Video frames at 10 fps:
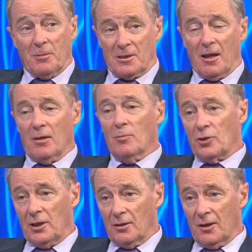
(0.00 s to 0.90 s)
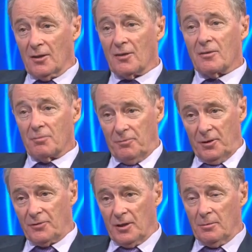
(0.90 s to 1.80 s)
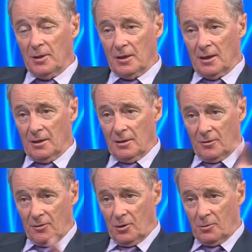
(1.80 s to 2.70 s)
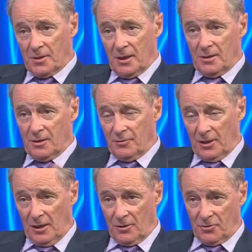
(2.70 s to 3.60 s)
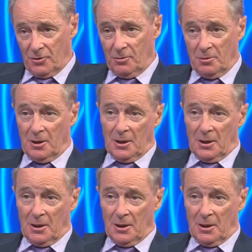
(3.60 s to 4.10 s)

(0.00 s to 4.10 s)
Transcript: There's a lot of money in this, 15 million getting into group stages if they get through.